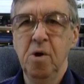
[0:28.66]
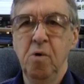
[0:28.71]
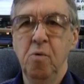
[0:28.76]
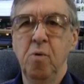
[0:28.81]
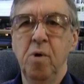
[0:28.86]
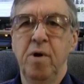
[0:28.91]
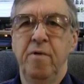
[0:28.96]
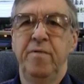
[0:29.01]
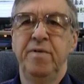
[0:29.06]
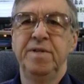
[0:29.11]

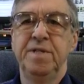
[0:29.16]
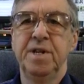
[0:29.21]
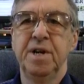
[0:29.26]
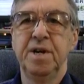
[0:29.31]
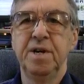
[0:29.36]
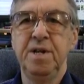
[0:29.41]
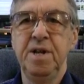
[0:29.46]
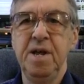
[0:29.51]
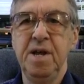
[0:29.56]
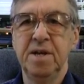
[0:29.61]
one of his
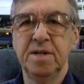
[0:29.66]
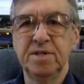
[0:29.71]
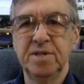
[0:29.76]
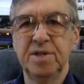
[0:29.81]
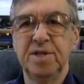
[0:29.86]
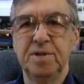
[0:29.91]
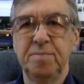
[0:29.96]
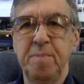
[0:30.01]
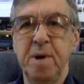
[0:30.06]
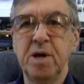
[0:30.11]
ideas
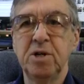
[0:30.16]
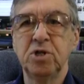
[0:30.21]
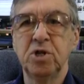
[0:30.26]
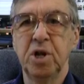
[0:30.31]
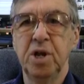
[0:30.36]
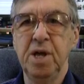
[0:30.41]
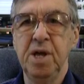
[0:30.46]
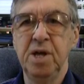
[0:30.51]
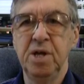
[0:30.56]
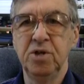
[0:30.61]

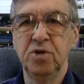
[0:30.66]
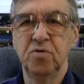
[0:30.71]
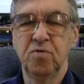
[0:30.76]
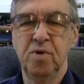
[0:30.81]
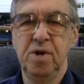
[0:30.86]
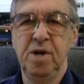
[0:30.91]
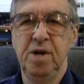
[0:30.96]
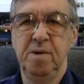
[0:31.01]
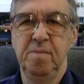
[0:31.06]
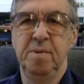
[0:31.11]
especially
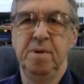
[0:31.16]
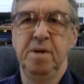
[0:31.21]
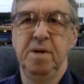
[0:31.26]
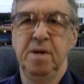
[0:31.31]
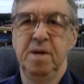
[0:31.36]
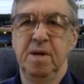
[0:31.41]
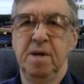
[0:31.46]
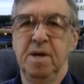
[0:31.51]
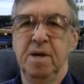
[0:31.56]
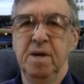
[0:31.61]
intrigued me,
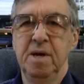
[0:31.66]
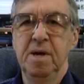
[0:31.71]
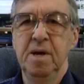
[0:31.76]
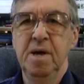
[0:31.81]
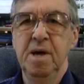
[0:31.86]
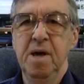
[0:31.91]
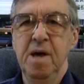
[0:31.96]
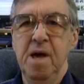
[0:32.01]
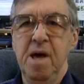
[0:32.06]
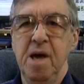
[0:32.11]

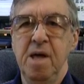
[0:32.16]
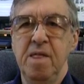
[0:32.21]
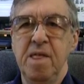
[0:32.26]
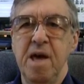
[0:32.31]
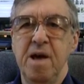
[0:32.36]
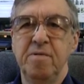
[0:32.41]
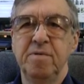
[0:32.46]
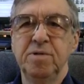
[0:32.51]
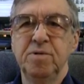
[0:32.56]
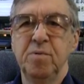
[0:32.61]
and
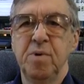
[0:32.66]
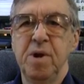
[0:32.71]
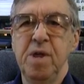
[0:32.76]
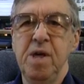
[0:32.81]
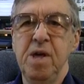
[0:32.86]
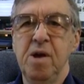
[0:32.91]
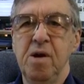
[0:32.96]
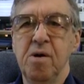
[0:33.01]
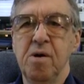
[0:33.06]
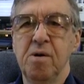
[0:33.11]
that was what
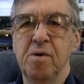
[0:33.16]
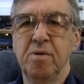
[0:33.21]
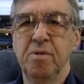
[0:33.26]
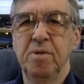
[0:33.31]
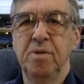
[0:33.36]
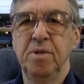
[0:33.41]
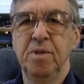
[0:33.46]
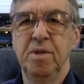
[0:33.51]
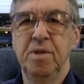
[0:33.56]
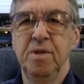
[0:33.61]
he
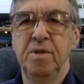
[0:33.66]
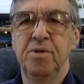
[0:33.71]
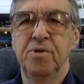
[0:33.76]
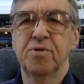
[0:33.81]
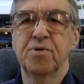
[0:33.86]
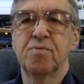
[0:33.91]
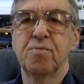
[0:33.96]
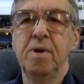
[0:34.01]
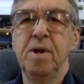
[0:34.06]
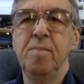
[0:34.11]
called
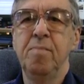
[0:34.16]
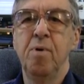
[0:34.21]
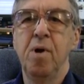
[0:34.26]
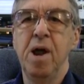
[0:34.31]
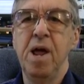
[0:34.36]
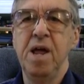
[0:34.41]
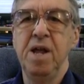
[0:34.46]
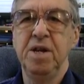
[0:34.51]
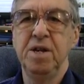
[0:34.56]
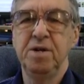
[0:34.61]

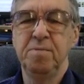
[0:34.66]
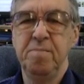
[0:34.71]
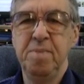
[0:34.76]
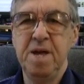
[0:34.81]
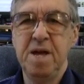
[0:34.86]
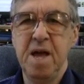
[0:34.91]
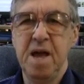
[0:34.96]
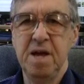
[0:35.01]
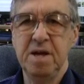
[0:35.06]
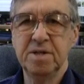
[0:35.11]
three-brained
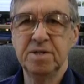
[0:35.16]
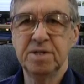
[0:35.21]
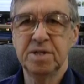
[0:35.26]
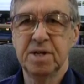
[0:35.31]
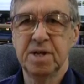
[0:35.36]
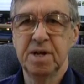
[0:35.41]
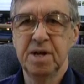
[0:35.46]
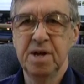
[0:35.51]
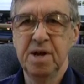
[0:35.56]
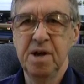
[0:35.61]

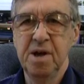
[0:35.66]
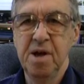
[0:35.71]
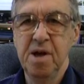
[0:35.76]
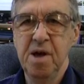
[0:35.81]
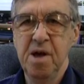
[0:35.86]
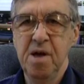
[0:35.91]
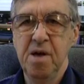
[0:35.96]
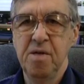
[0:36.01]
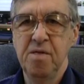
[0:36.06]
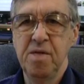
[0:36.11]
beings.
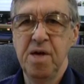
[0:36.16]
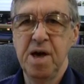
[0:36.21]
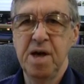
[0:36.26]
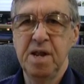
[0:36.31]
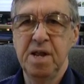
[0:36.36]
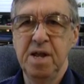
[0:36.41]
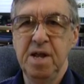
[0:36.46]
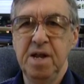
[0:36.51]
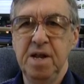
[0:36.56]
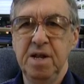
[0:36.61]

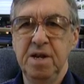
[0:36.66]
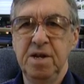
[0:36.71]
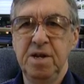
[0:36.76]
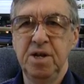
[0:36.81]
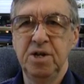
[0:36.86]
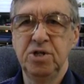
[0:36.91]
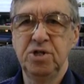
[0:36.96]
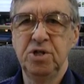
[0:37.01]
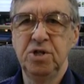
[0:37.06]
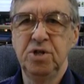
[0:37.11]
That in
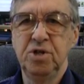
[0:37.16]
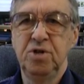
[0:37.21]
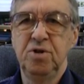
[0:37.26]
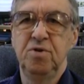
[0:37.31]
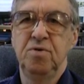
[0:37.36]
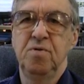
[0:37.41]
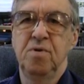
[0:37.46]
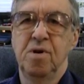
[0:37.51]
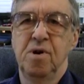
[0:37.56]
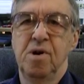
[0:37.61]
addition
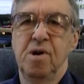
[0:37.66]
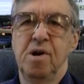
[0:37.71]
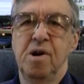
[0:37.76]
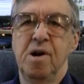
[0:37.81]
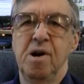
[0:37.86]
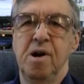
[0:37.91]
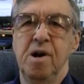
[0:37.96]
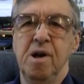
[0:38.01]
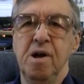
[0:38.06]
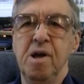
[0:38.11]
to
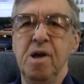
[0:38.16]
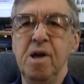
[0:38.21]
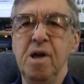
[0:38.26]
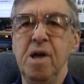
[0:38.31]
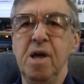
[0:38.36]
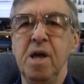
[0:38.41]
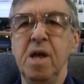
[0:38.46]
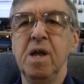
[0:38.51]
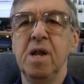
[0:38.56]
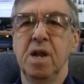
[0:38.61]
our
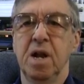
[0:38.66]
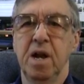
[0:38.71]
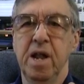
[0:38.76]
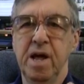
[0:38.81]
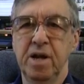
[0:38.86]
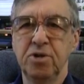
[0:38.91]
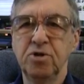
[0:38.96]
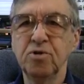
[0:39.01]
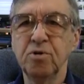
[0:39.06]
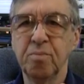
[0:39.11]

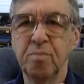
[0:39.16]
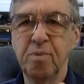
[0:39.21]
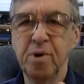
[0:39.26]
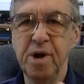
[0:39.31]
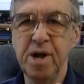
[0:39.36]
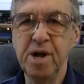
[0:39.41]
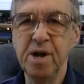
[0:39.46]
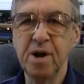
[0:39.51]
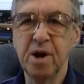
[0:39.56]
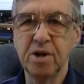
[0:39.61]
intellectual
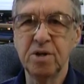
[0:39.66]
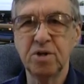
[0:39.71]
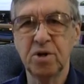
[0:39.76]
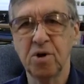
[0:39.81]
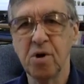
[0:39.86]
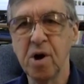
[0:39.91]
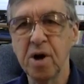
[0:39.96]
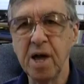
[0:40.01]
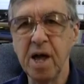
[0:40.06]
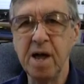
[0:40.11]
brain, our
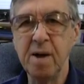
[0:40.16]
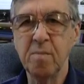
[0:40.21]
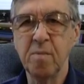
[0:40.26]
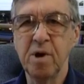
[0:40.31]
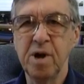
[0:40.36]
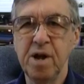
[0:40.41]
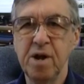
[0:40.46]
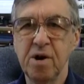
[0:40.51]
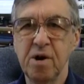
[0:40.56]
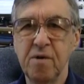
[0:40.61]
talking
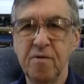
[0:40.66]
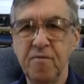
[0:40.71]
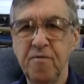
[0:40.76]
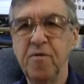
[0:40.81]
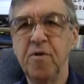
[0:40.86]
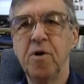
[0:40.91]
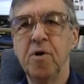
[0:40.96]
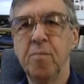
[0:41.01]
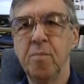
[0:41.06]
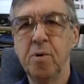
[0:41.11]
brain, our
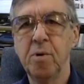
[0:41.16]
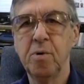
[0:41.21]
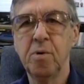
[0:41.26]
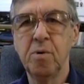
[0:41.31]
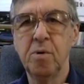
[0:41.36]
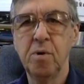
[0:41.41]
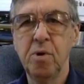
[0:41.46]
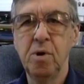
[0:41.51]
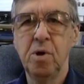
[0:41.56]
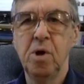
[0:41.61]

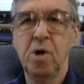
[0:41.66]
verbal,